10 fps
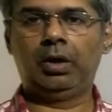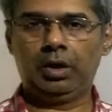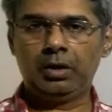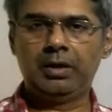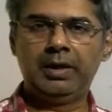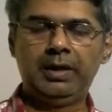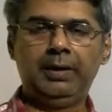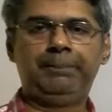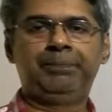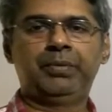hot
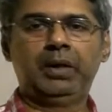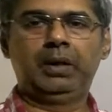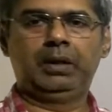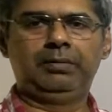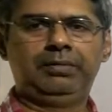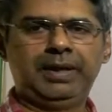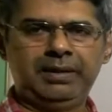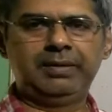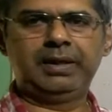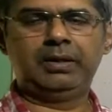day, a
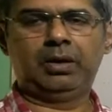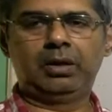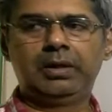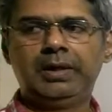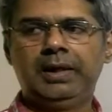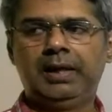very hot day,